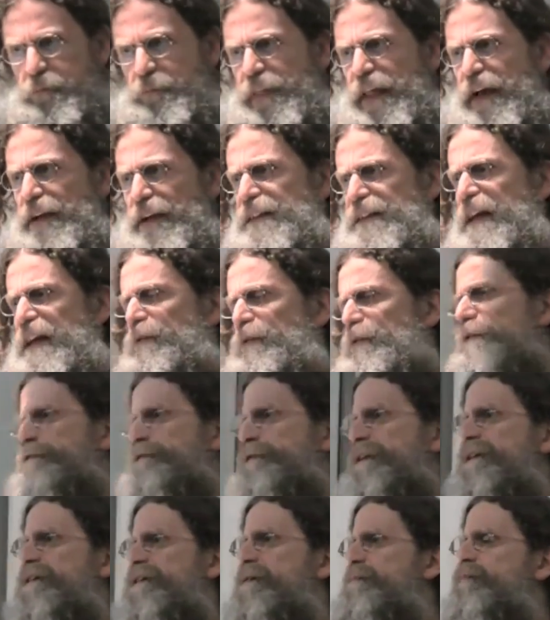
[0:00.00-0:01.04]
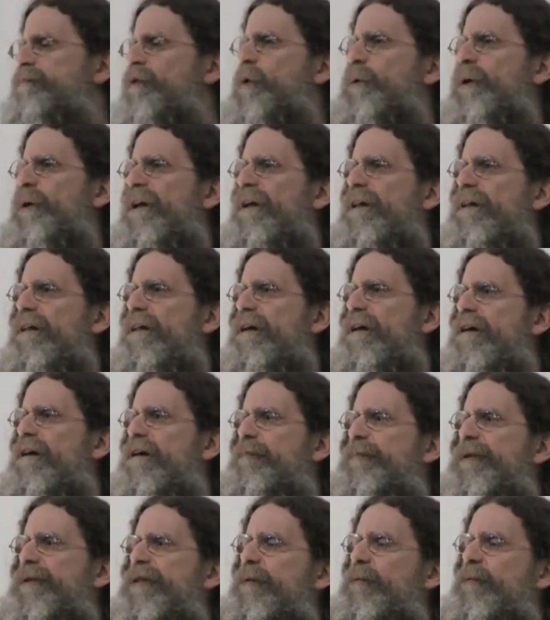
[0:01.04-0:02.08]
that's how you fix a broken
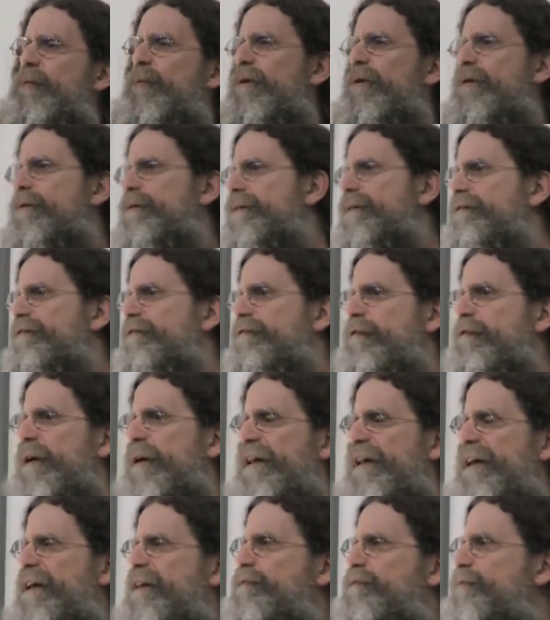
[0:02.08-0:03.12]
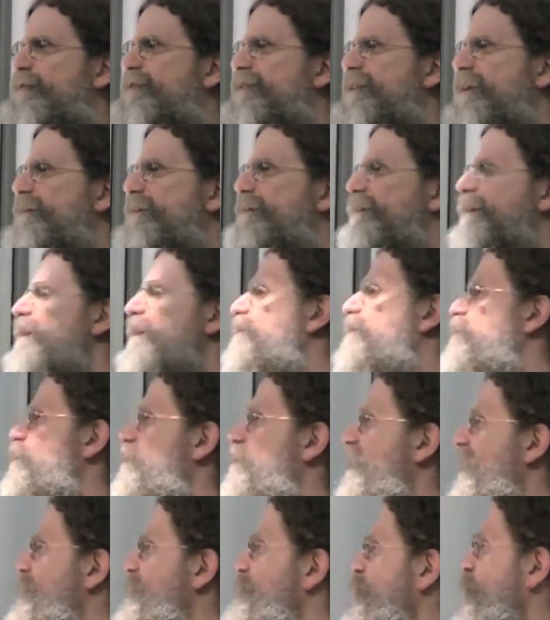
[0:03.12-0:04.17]
clock, but the world of really interesting things are
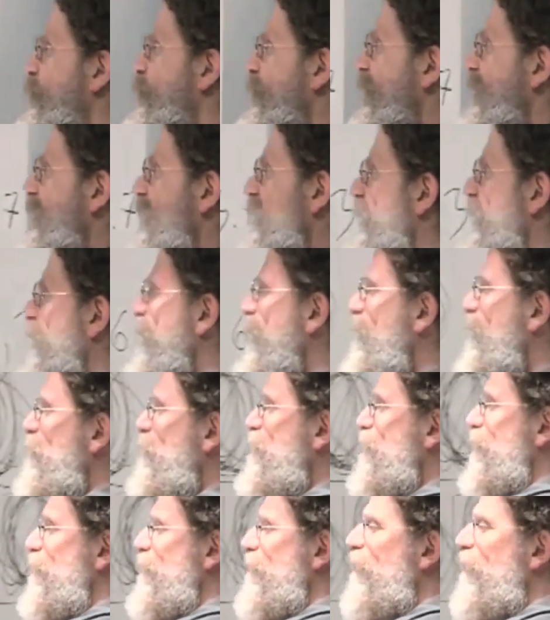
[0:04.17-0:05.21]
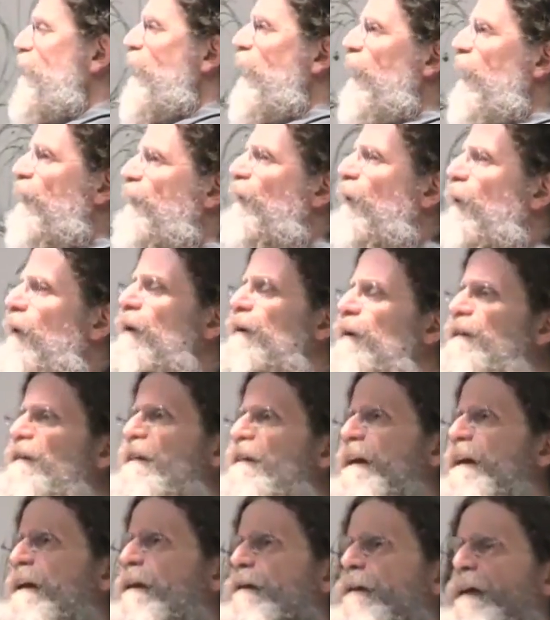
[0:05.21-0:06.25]
like broken clouds and are
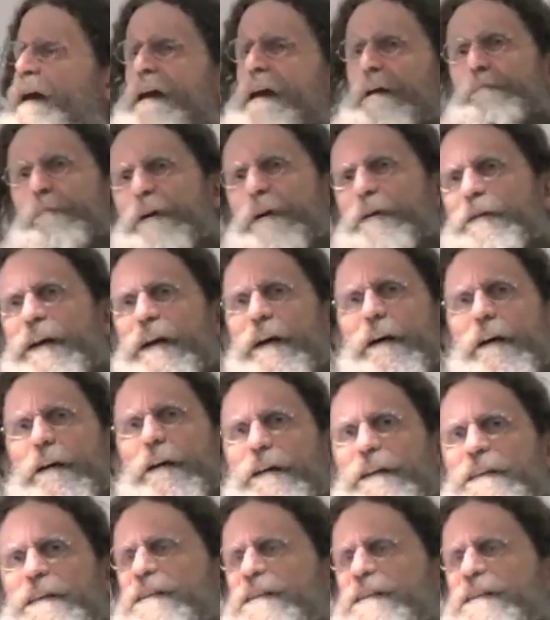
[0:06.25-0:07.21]
nonlinear aperiodic